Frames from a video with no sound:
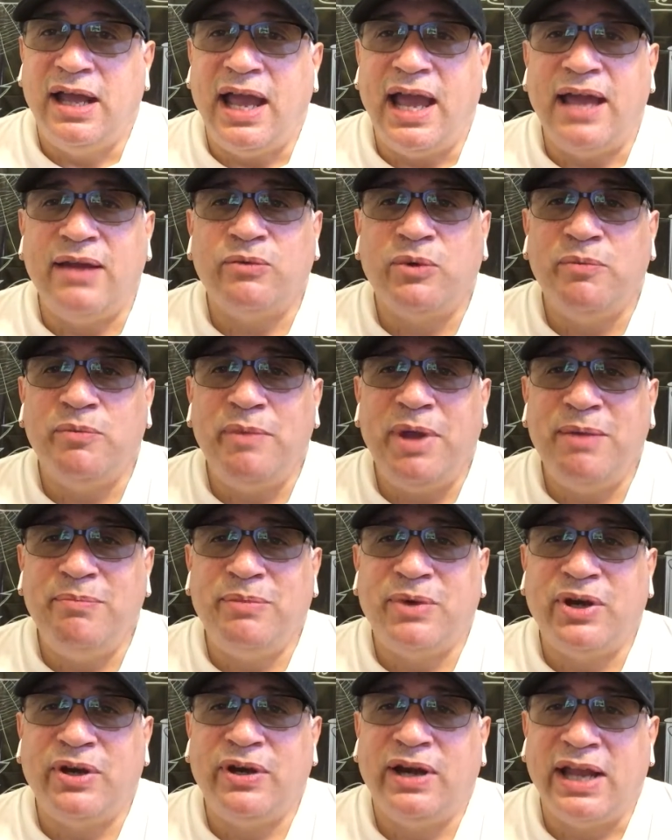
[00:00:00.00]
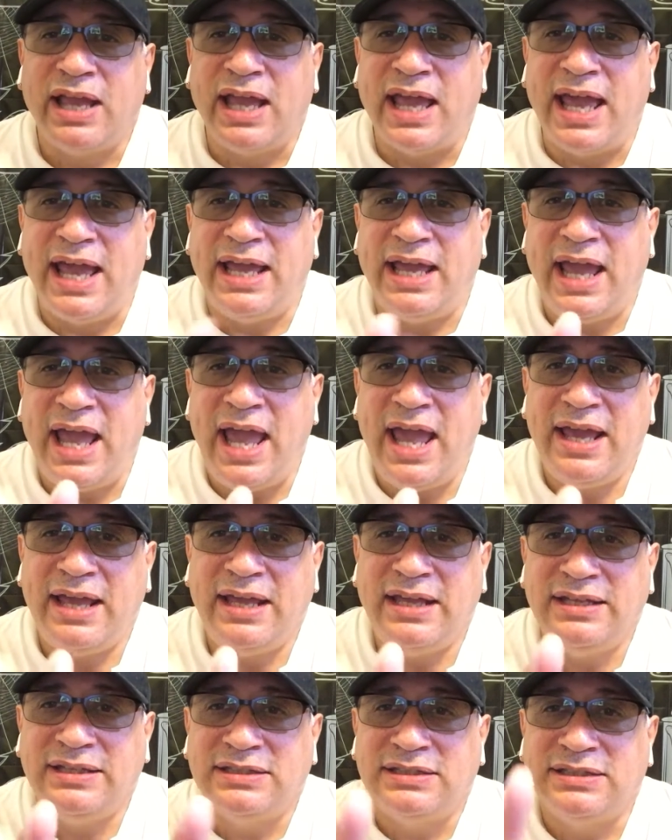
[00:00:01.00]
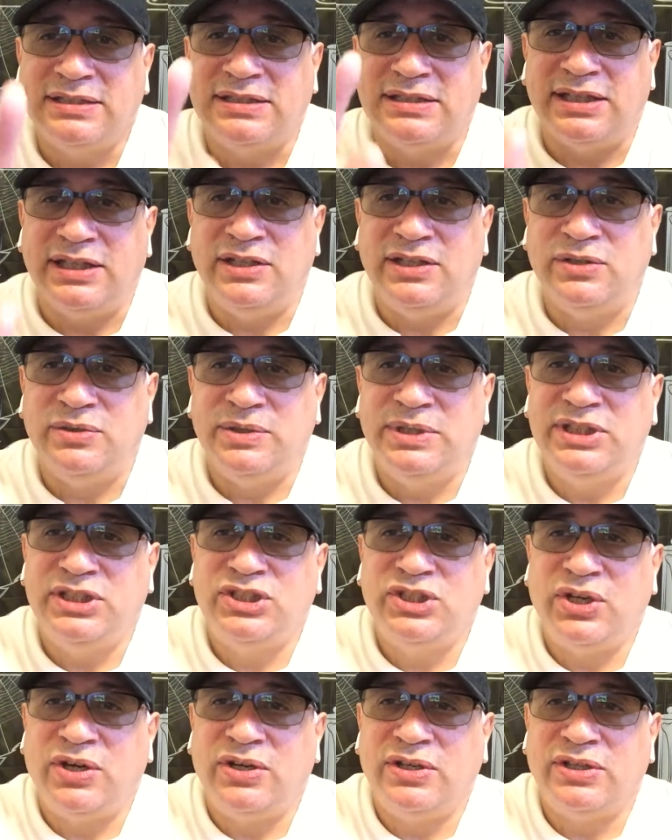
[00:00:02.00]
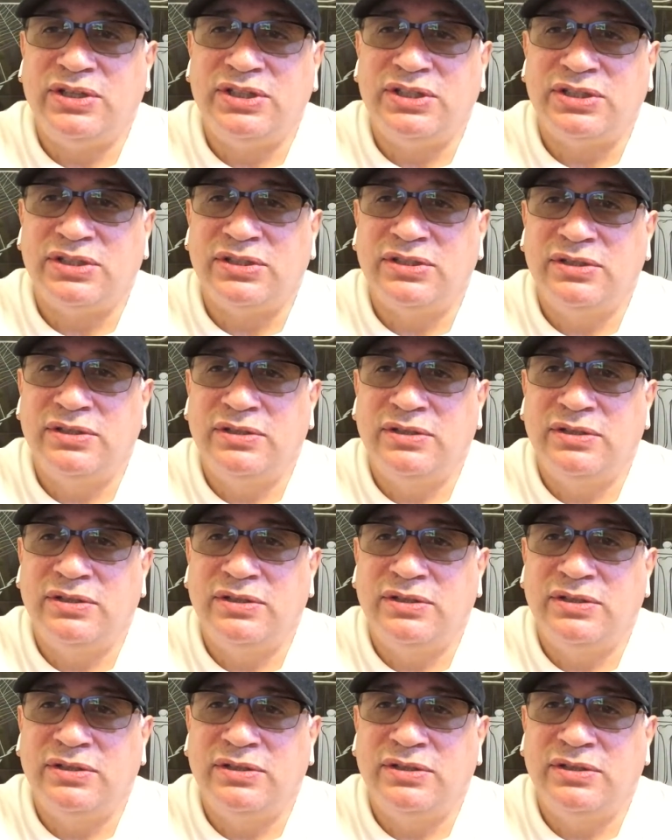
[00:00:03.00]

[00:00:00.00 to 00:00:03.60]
And remember, AA, see you in church.